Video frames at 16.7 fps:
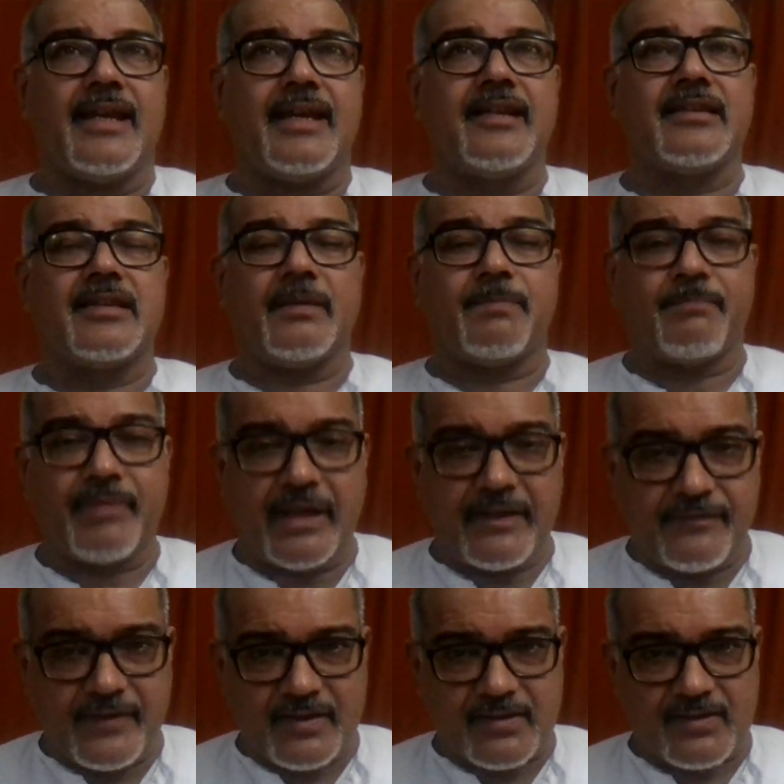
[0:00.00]
in the
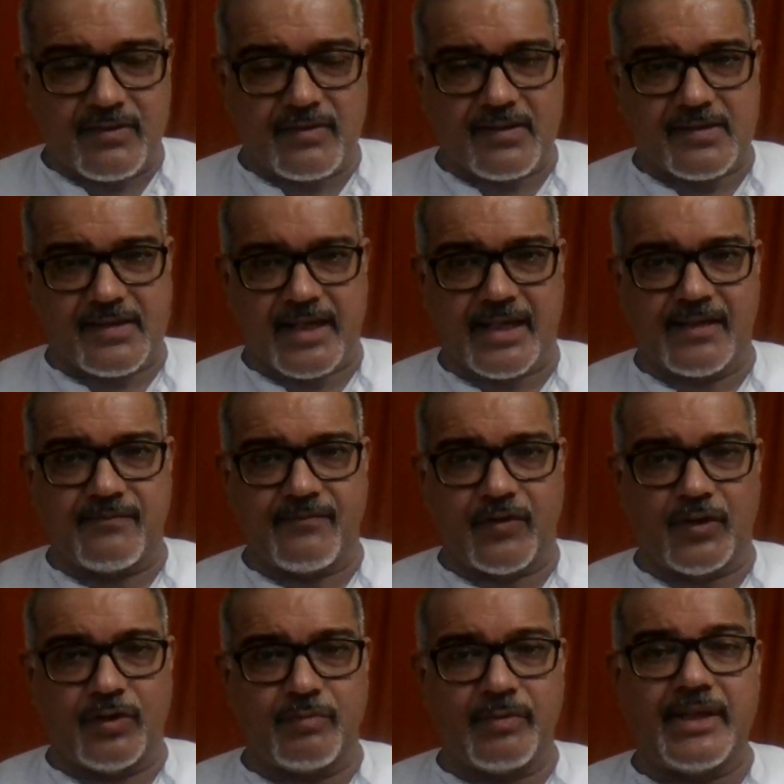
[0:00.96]
preface to the second volume,